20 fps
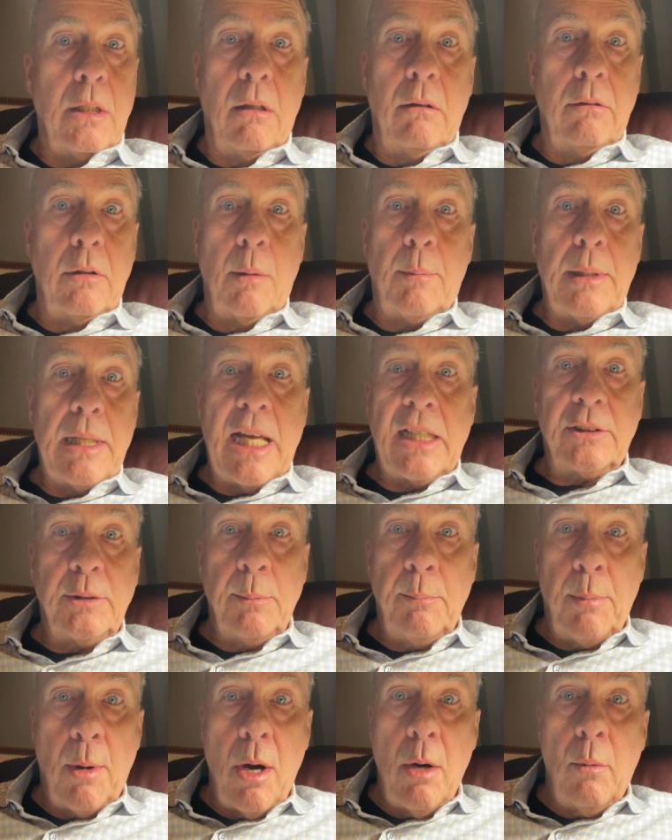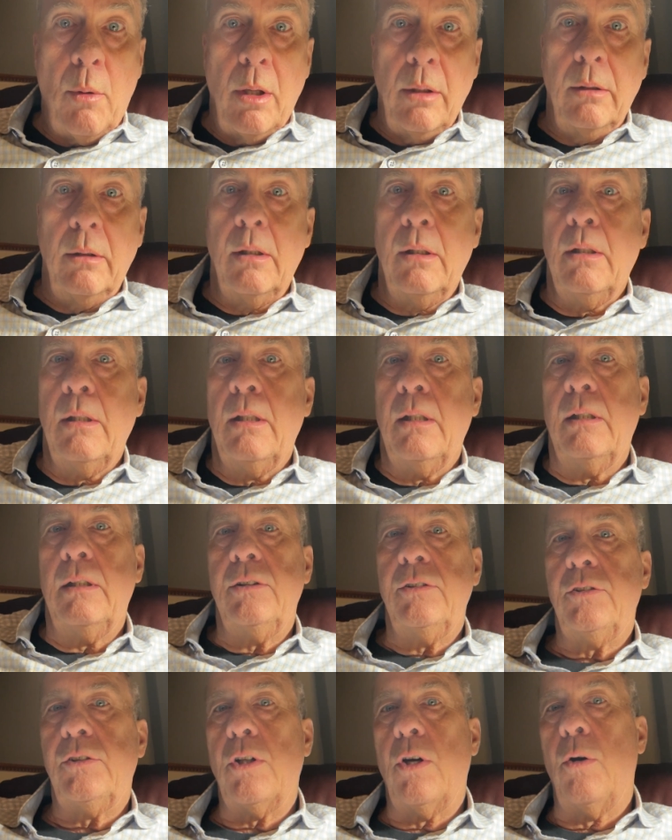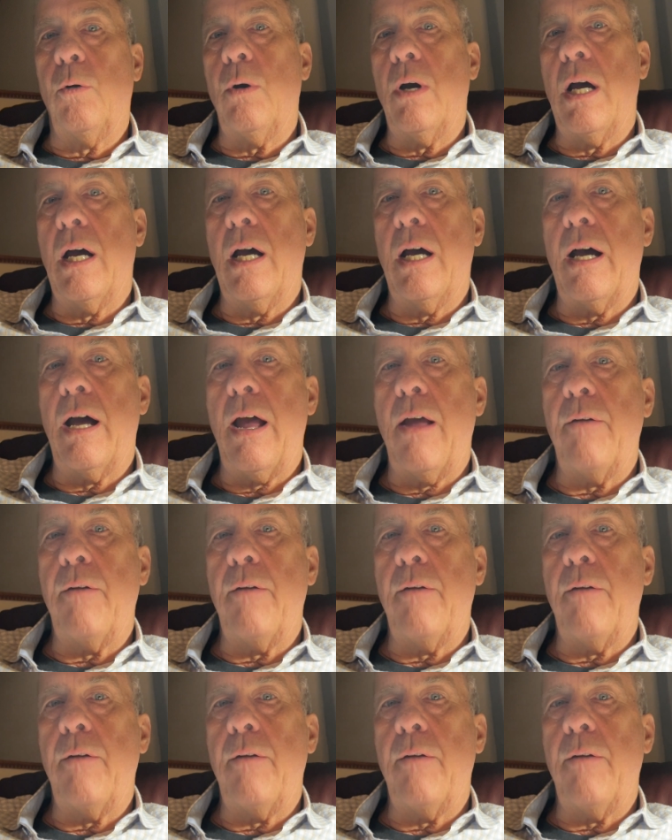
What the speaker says: nobody actually bought one. So I